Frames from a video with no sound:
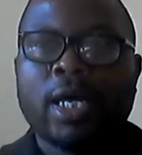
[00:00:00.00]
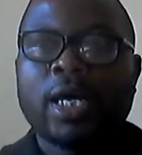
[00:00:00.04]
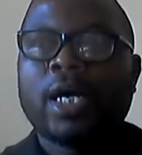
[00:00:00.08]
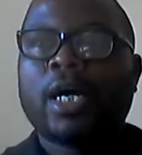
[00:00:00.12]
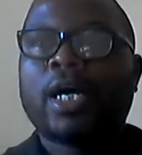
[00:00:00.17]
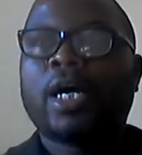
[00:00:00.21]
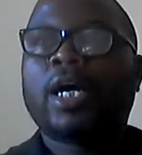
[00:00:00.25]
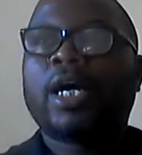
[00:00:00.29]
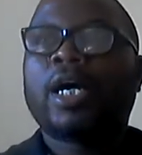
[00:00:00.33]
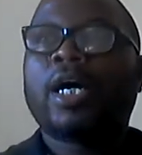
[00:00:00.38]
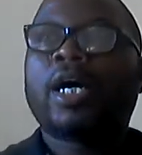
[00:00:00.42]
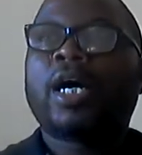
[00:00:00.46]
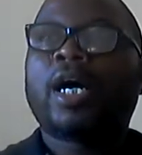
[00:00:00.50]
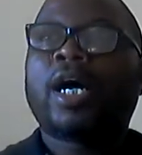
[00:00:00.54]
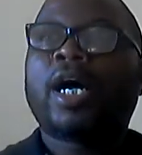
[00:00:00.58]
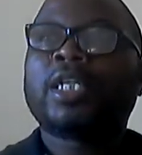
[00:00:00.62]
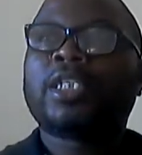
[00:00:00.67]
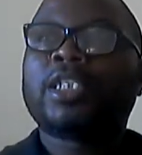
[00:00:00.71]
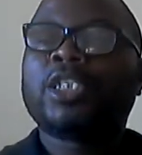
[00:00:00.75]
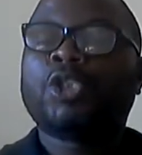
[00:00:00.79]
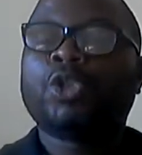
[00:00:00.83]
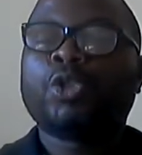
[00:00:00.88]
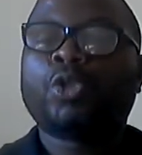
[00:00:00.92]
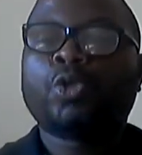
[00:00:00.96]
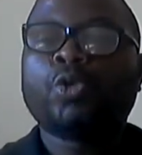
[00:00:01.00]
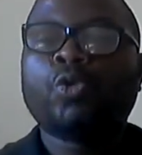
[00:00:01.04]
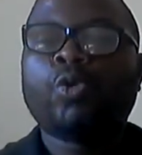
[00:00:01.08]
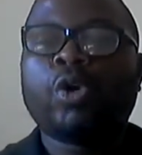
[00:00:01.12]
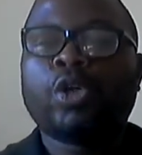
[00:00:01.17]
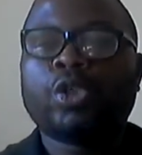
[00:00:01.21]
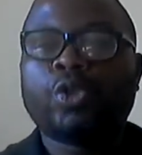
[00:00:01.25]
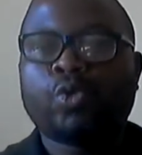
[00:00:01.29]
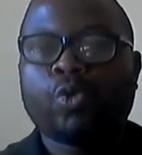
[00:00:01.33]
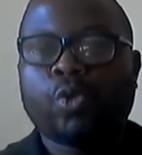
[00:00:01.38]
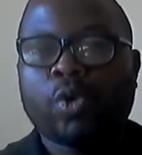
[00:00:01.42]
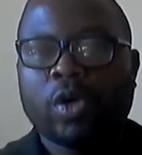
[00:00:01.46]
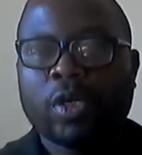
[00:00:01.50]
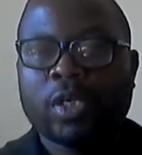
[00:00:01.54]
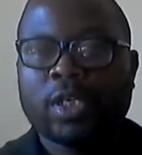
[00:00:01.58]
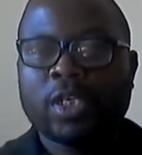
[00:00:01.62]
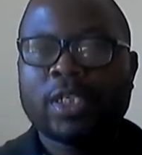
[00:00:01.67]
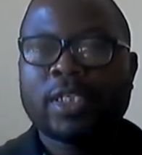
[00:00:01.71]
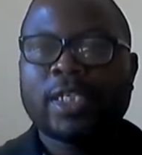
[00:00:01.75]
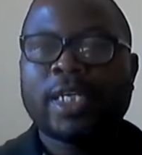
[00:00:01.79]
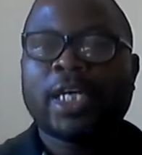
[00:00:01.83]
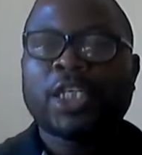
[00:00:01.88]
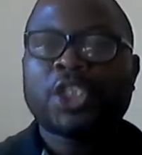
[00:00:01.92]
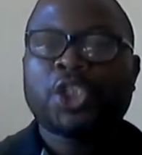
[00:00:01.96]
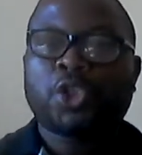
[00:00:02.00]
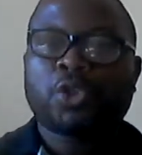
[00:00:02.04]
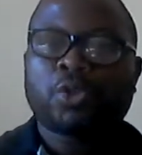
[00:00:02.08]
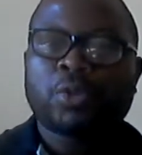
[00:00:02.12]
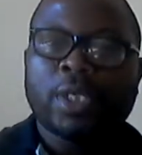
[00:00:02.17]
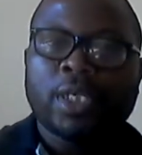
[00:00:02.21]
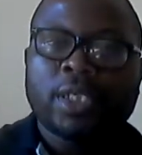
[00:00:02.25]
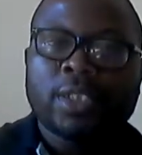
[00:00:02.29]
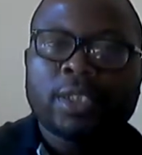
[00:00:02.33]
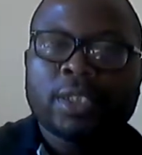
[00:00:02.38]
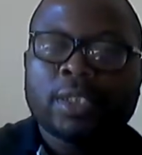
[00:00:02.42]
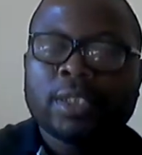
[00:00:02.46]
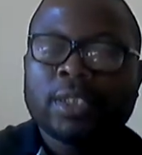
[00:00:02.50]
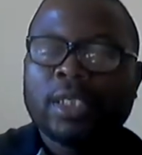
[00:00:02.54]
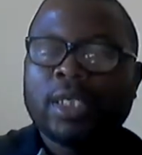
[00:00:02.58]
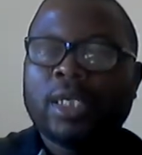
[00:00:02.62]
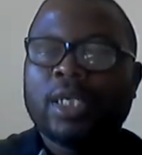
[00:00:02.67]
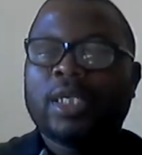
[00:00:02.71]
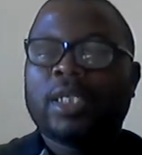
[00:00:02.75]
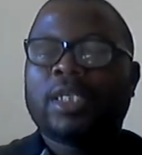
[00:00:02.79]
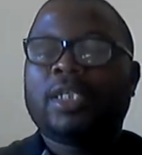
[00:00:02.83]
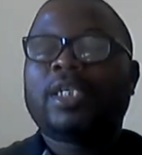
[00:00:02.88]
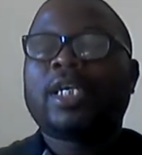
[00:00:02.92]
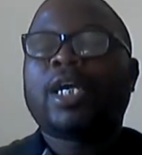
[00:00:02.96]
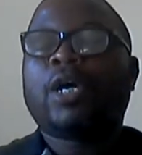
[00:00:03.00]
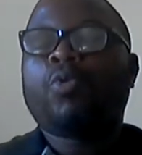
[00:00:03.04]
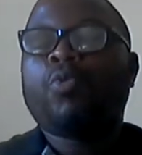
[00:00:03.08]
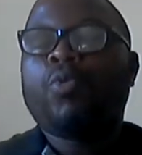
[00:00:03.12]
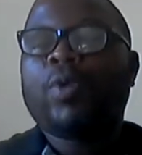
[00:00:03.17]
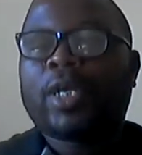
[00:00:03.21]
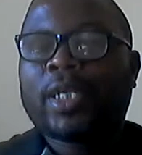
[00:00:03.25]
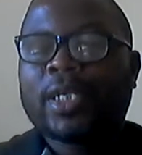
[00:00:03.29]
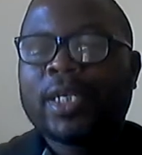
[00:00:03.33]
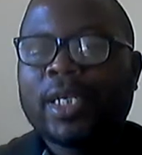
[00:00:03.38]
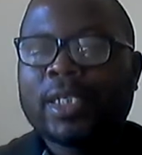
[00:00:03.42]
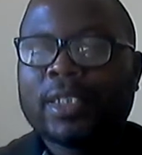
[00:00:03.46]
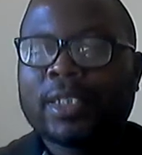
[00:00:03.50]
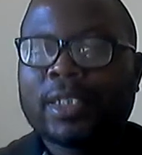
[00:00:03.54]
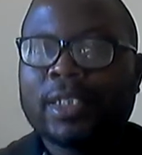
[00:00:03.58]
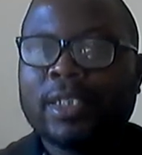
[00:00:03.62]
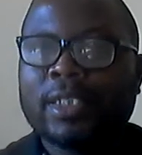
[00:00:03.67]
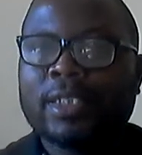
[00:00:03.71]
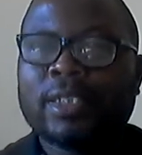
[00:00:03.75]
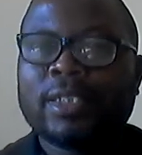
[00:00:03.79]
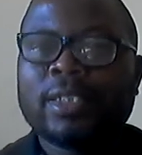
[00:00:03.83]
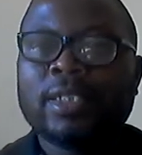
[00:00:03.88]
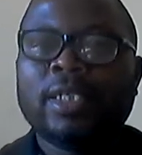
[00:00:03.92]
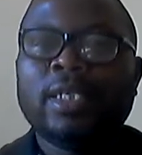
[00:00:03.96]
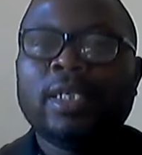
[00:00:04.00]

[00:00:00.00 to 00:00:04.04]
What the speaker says: attitude towards work, their strengths, their weaknesses,